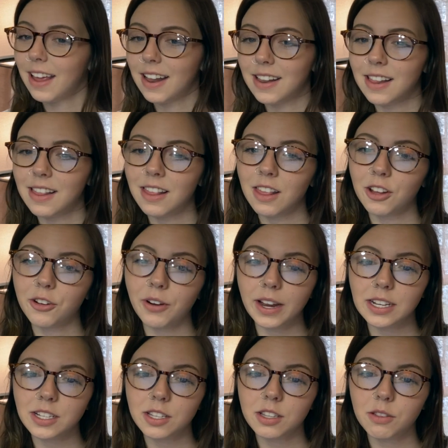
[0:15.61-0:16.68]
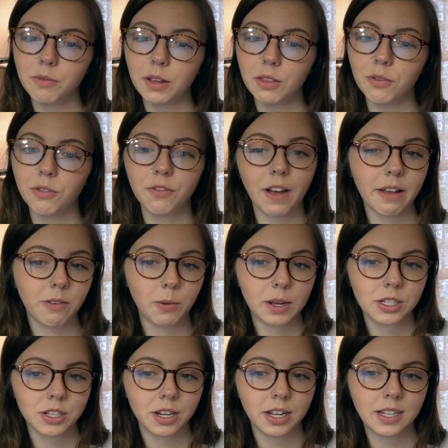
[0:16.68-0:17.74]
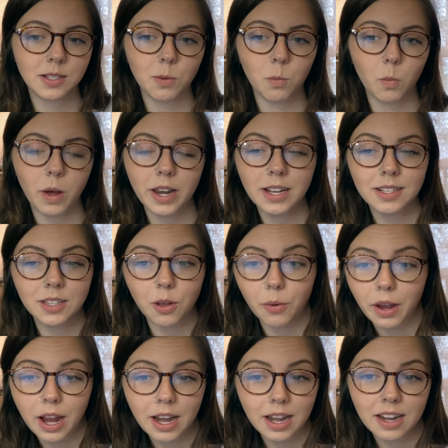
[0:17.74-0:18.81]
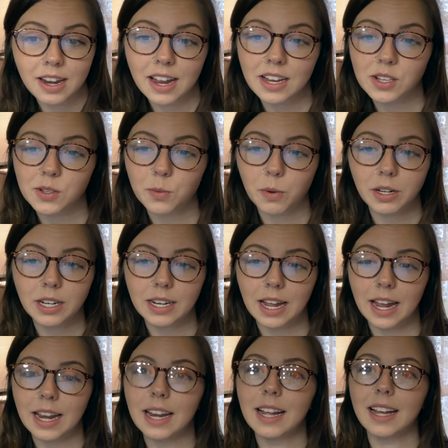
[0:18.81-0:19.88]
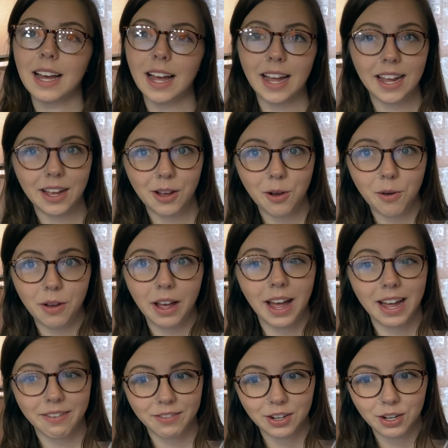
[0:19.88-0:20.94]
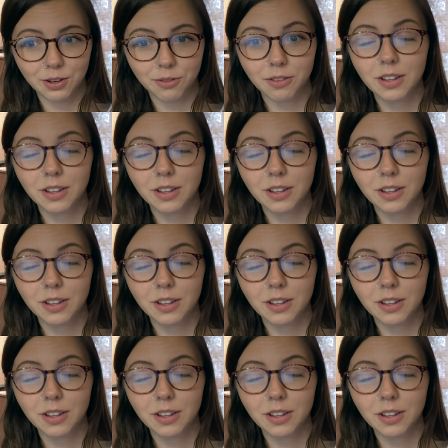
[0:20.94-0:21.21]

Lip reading: And then the grades 3 through 5 question is, what is located at 29 Cuyahoga Avenue?